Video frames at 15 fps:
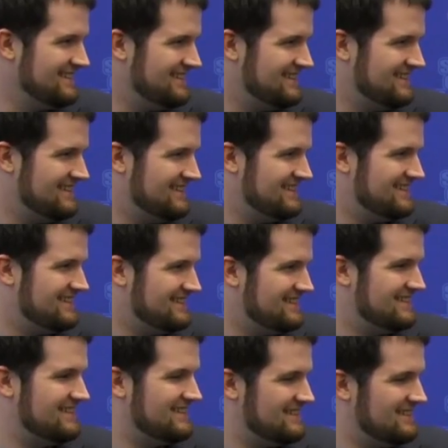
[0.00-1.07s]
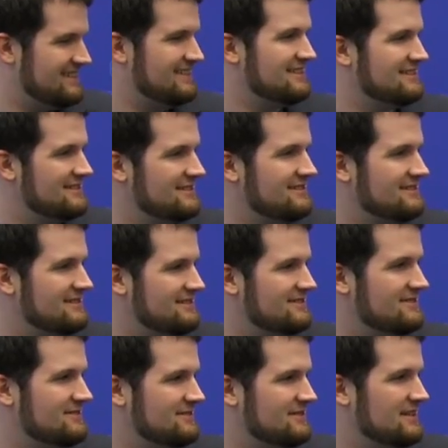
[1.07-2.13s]

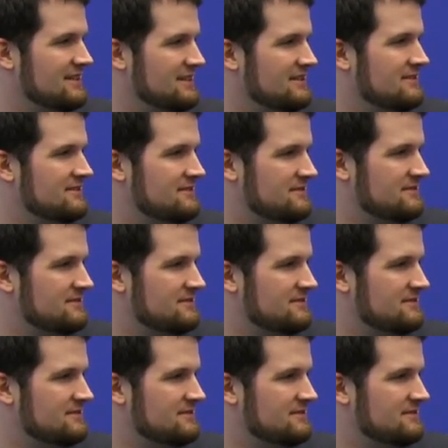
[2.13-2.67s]
(silent)